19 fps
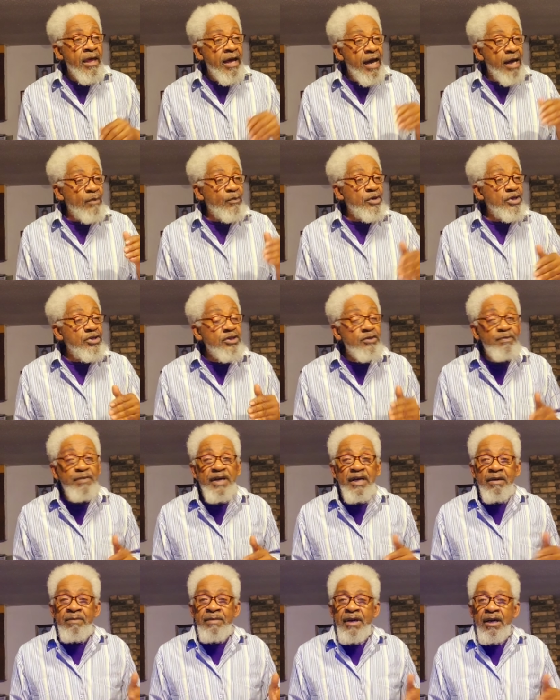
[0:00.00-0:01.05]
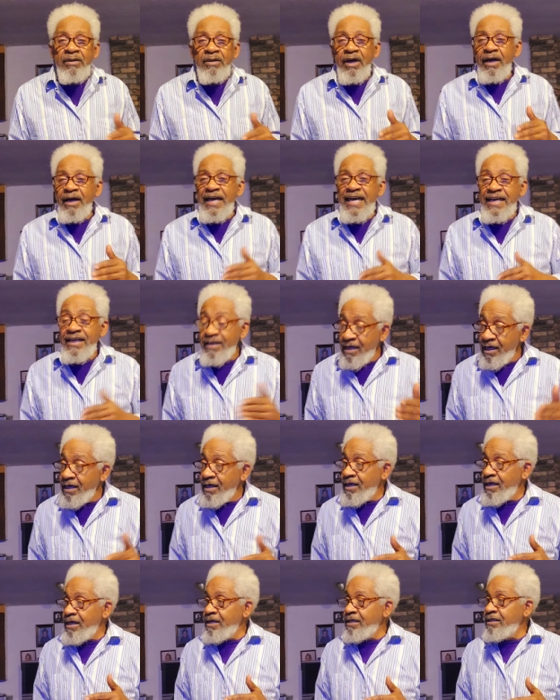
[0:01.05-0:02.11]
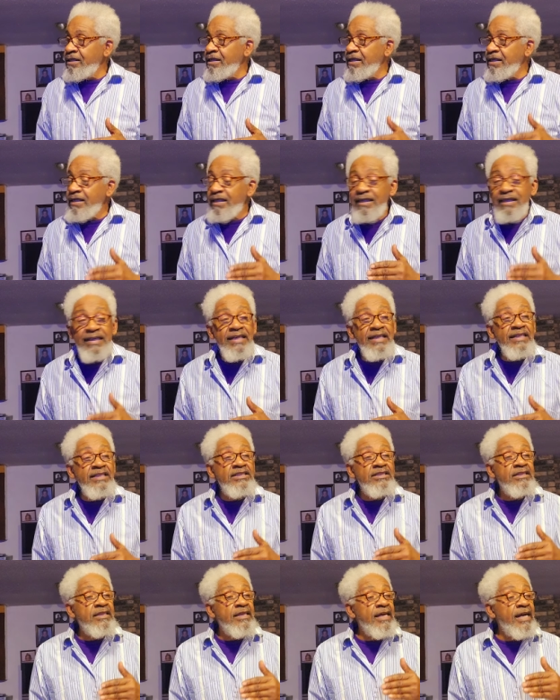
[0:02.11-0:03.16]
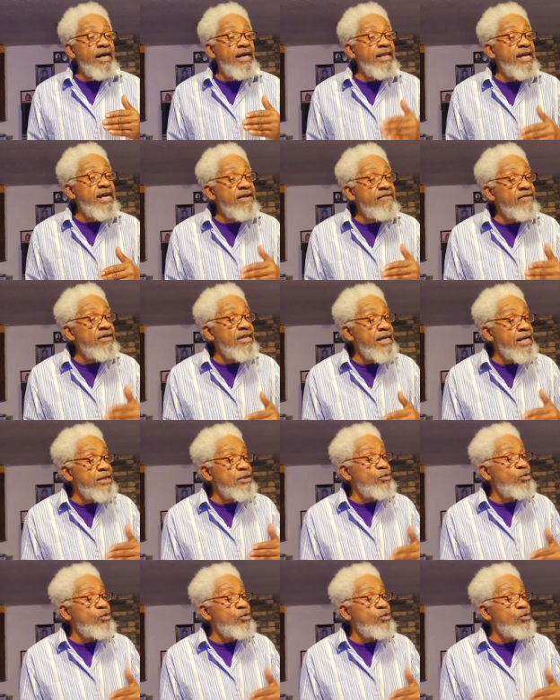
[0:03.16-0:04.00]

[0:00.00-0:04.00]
And when you speak about a God, each and every last